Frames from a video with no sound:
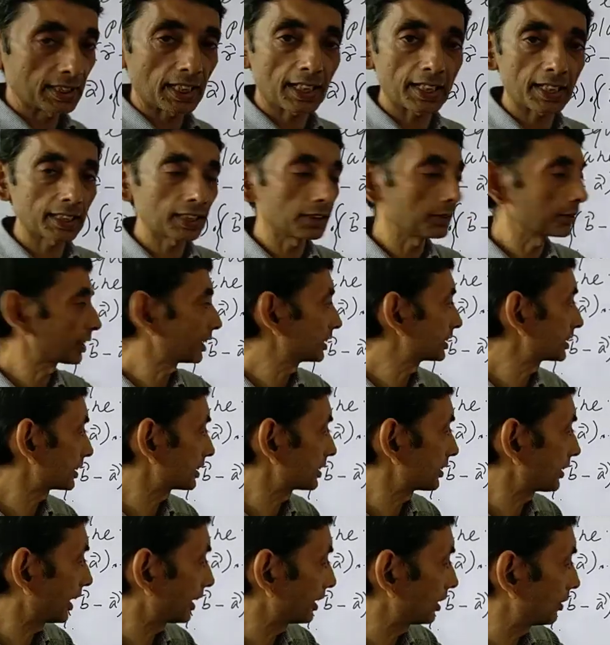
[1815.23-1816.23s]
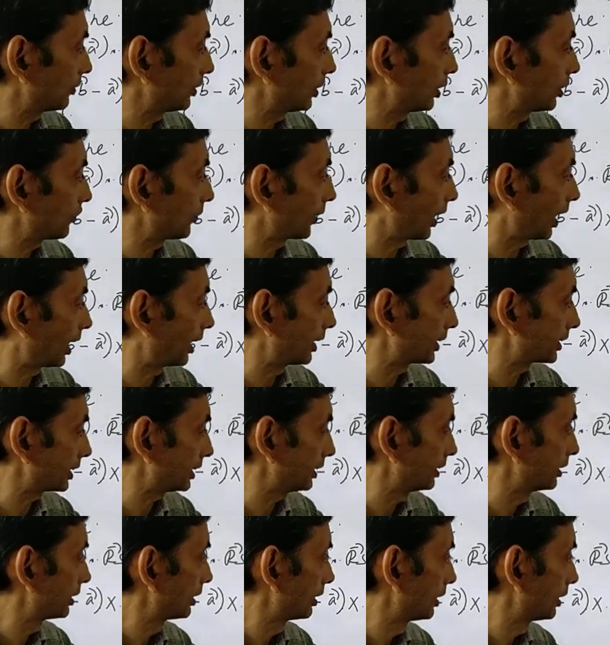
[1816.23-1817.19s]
directly you can just write the value of RT.